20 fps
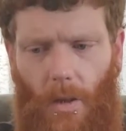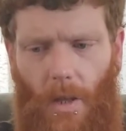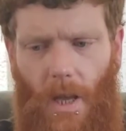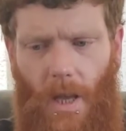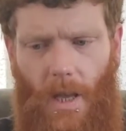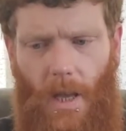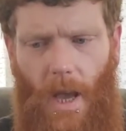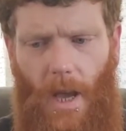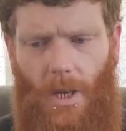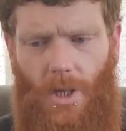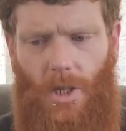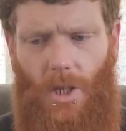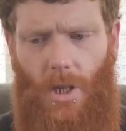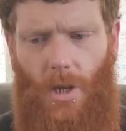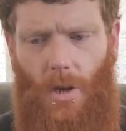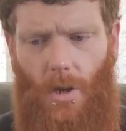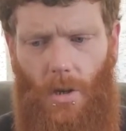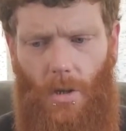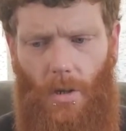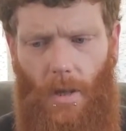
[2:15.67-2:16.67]
it
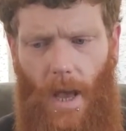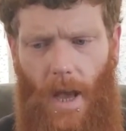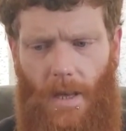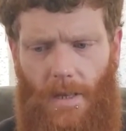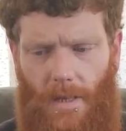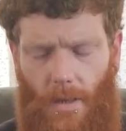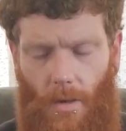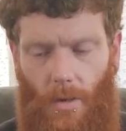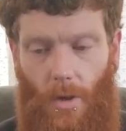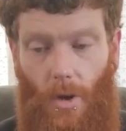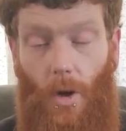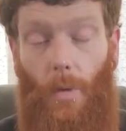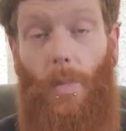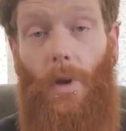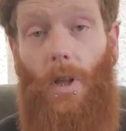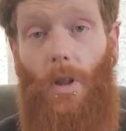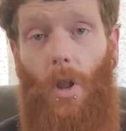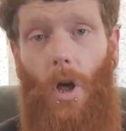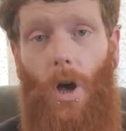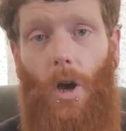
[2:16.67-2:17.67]
actually lasts a little
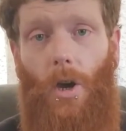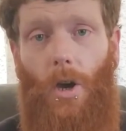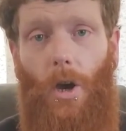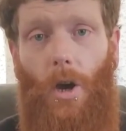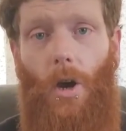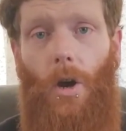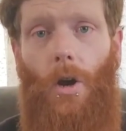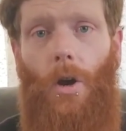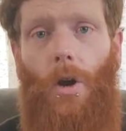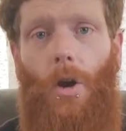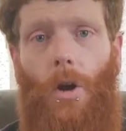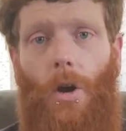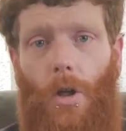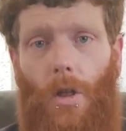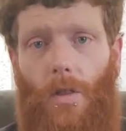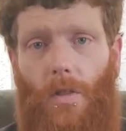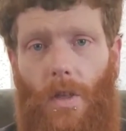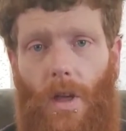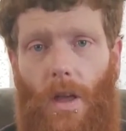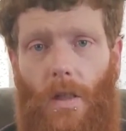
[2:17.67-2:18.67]
bit longer
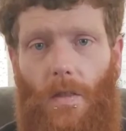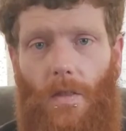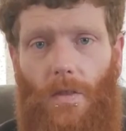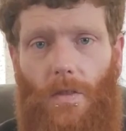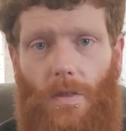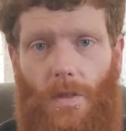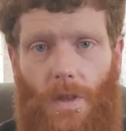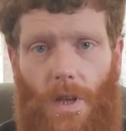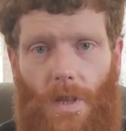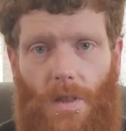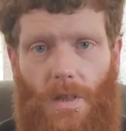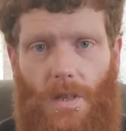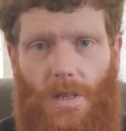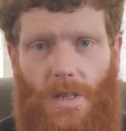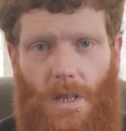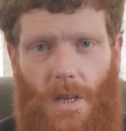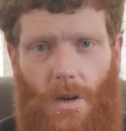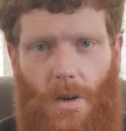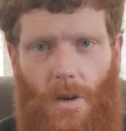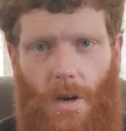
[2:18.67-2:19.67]
than the
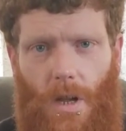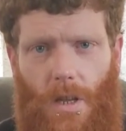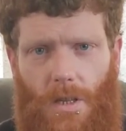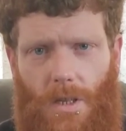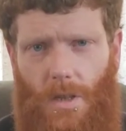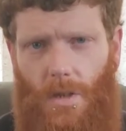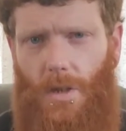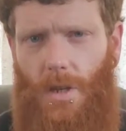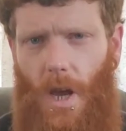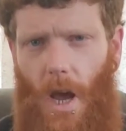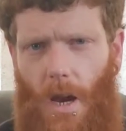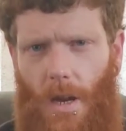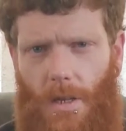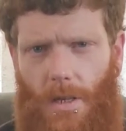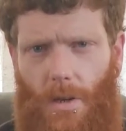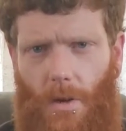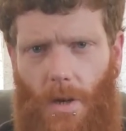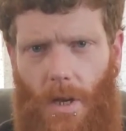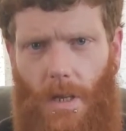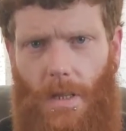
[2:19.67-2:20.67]
cedar does. You kind of
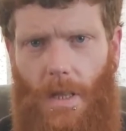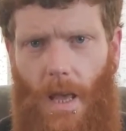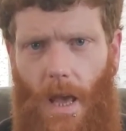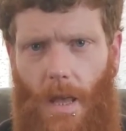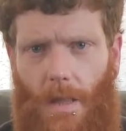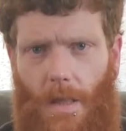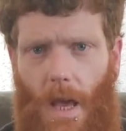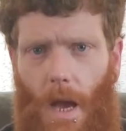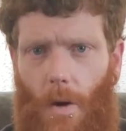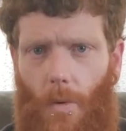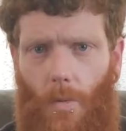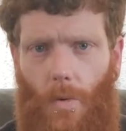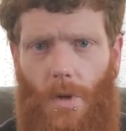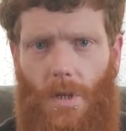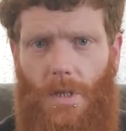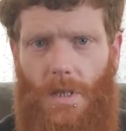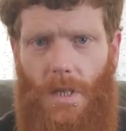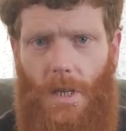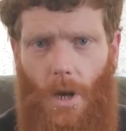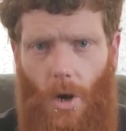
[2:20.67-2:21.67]
still get that
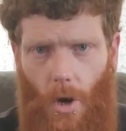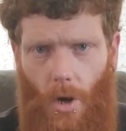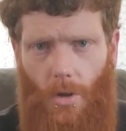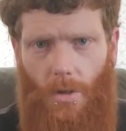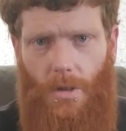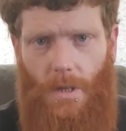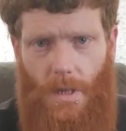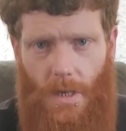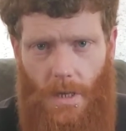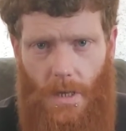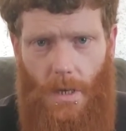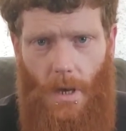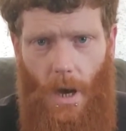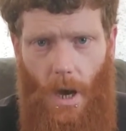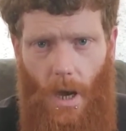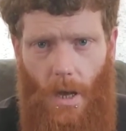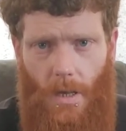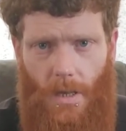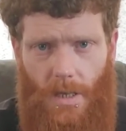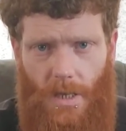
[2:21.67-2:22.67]
woodsy, earthy
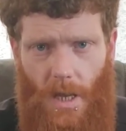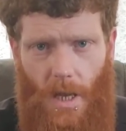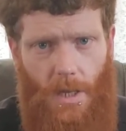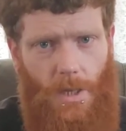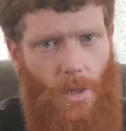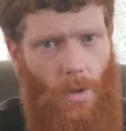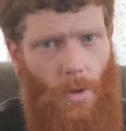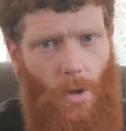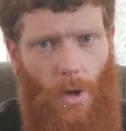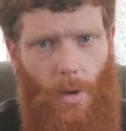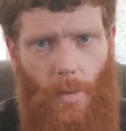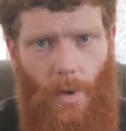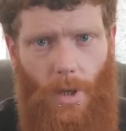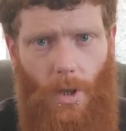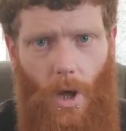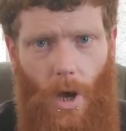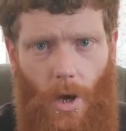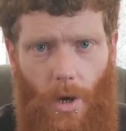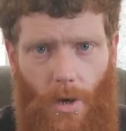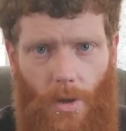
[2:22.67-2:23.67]
scent a little bit
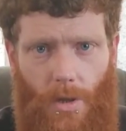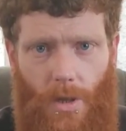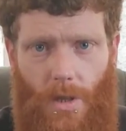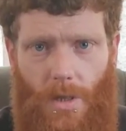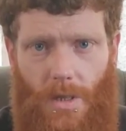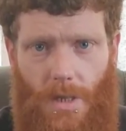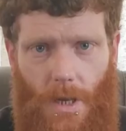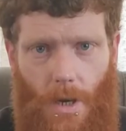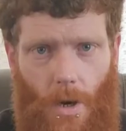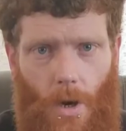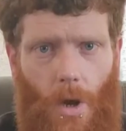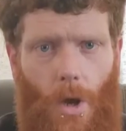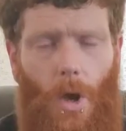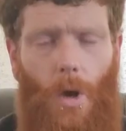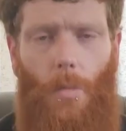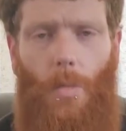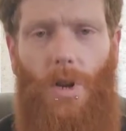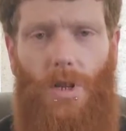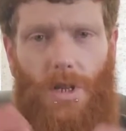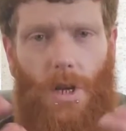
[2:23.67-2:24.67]
longer than the cedar,
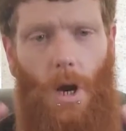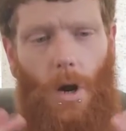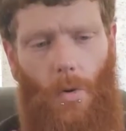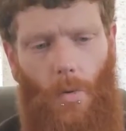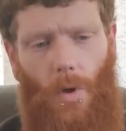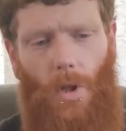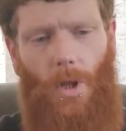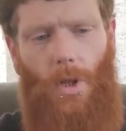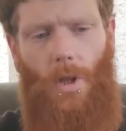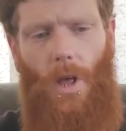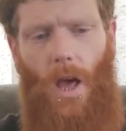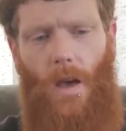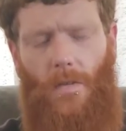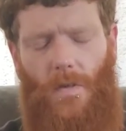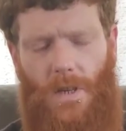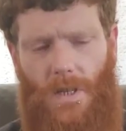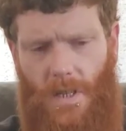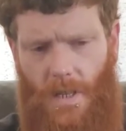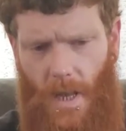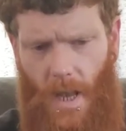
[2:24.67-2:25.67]
but it's not a really
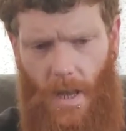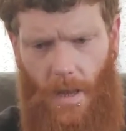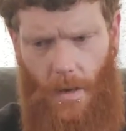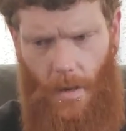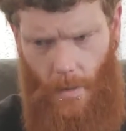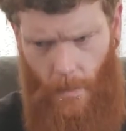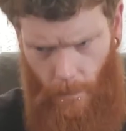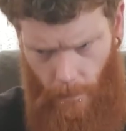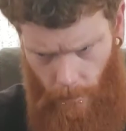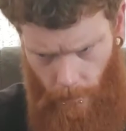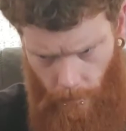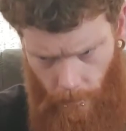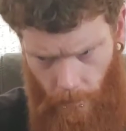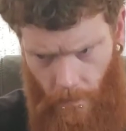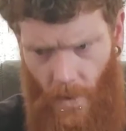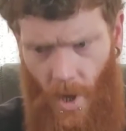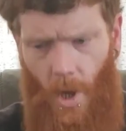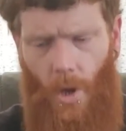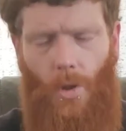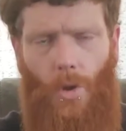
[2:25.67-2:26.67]
heavy scent. The
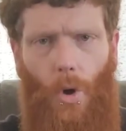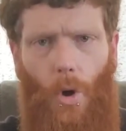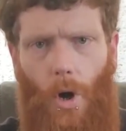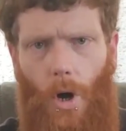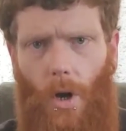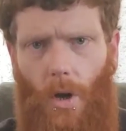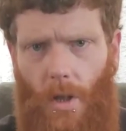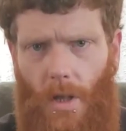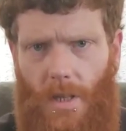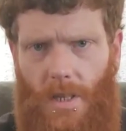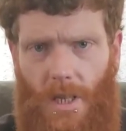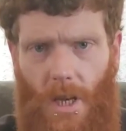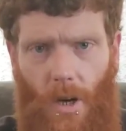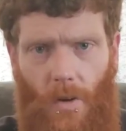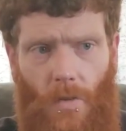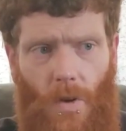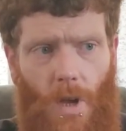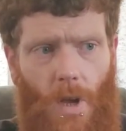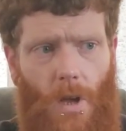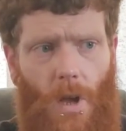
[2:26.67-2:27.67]
oil itself,